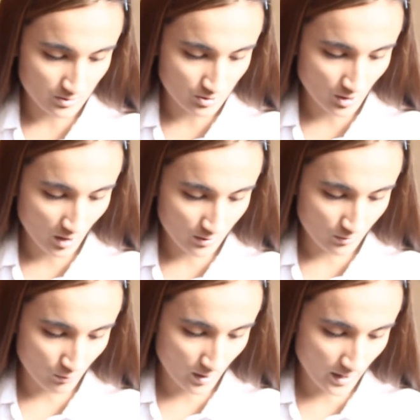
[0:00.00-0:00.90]
dark
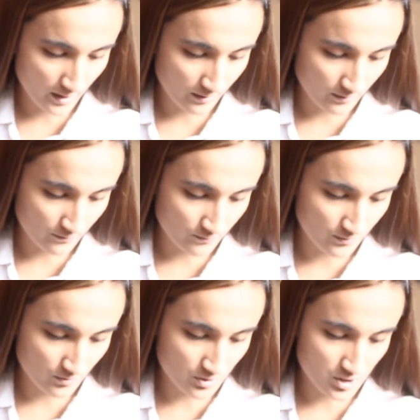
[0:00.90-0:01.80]
red
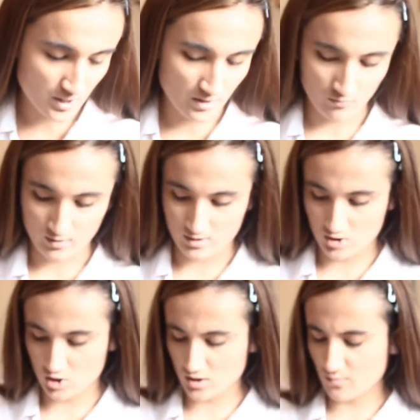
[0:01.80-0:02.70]
fuchsia with
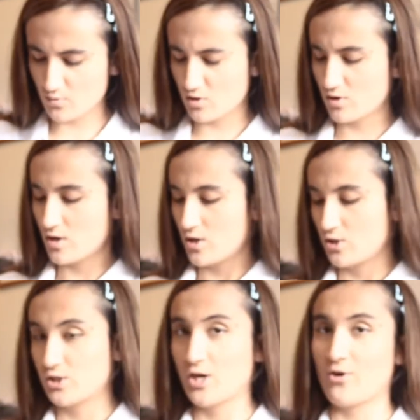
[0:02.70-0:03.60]
shimmer.
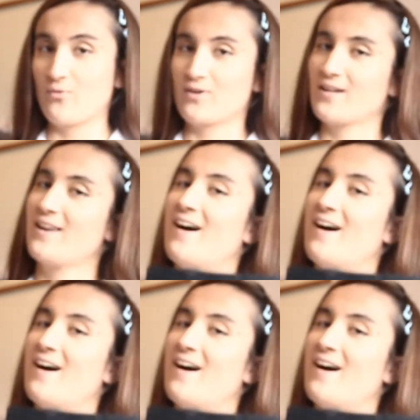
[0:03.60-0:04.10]
So we're gonna